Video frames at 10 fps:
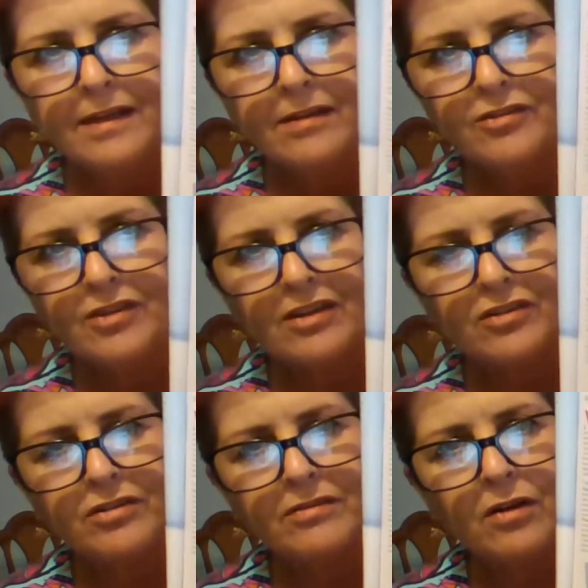a
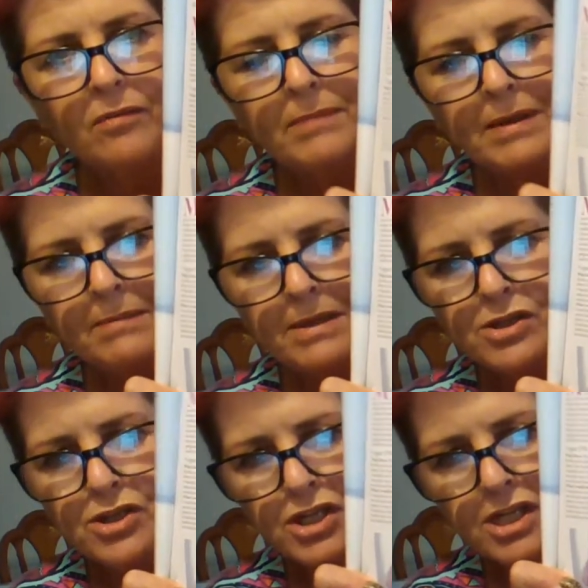section on
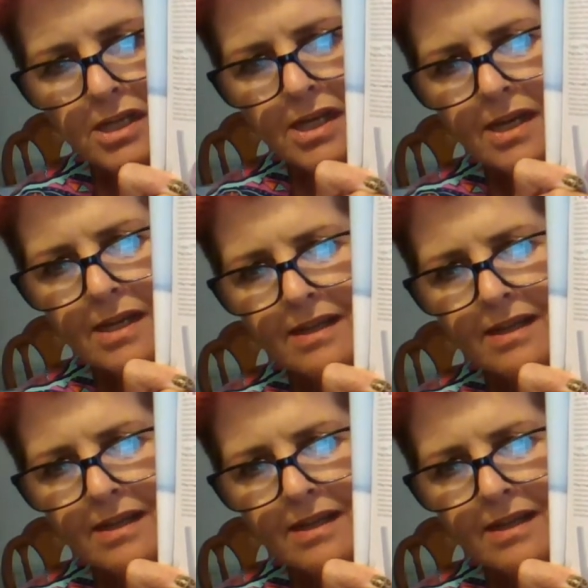Mimi G